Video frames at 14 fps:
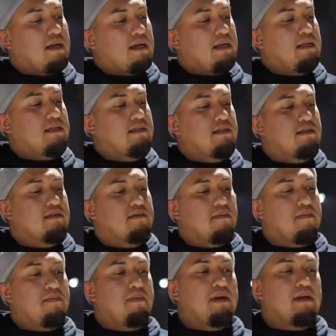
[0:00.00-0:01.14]
it's
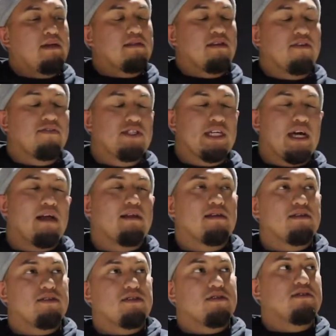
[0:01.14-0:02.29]
been a tough
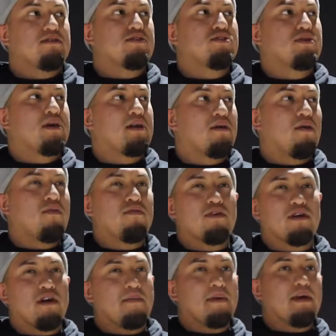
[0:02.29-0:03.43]
challenge to try to
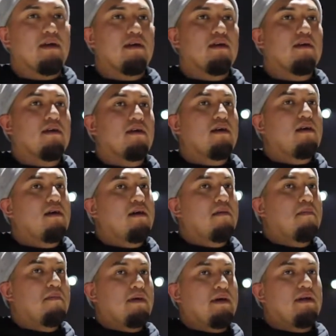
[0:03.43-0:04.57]
overcome it,
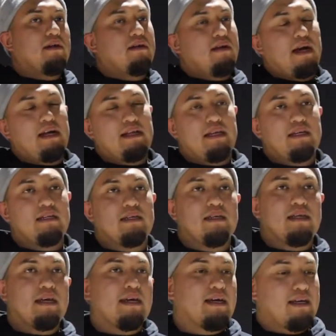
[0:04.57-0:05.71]
but at the end of
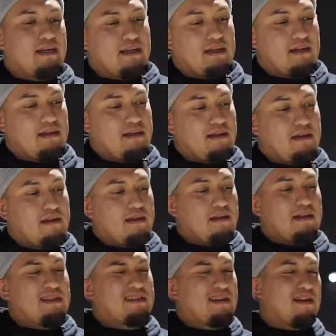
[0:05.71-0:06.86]
the day,
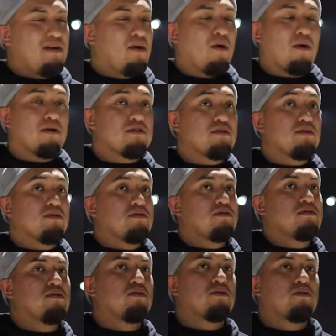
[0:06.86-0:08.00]
it's kind of hard to.
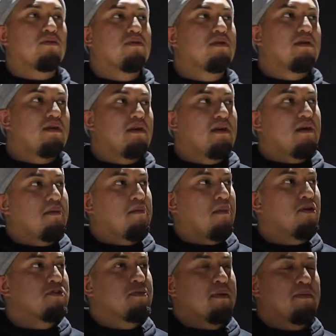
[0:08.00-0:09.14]
So
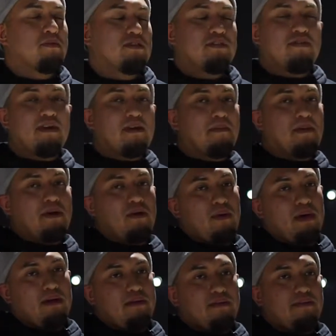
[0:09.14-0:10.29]
most people just find a better
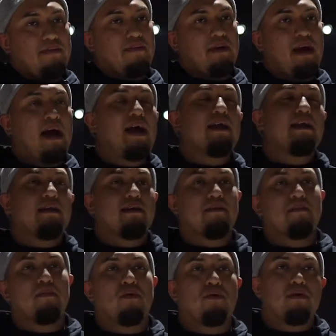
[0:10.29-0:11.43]
way to hiding
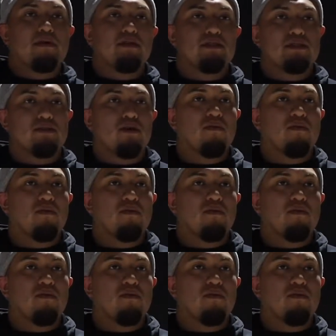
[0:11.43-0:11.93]
it more than just